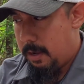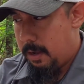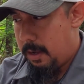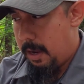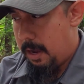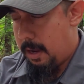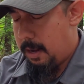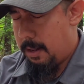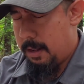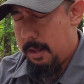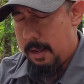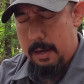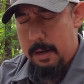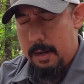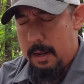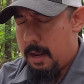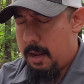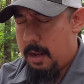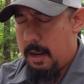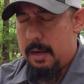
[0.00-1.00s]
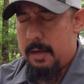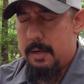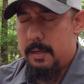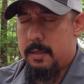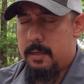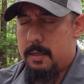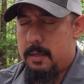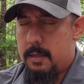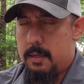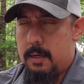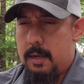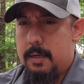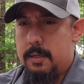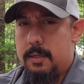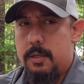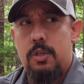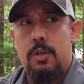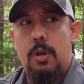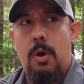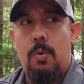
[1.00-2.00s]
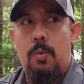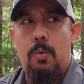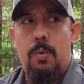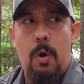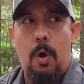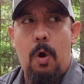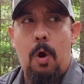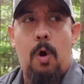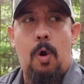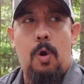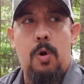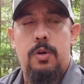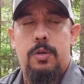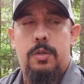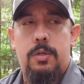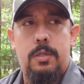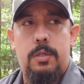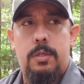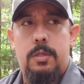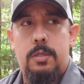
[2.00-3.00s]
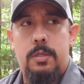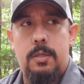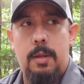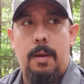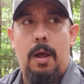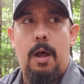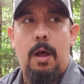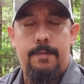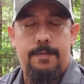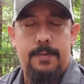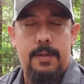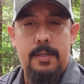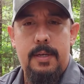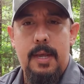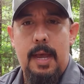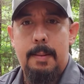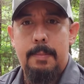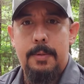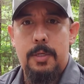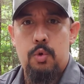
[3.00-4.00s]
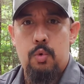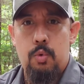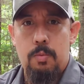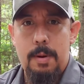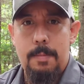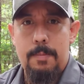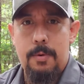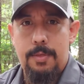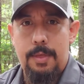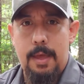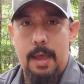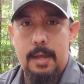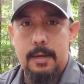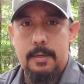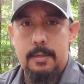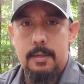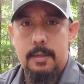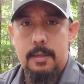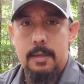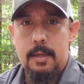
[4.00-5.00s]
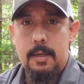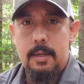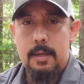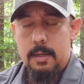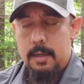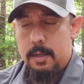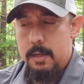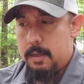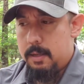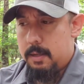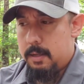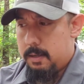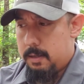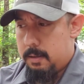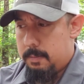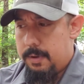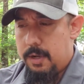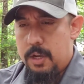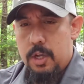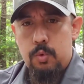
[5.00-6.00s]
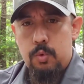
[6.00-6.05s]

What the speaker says: and it's so hard oftentimes to remember that, because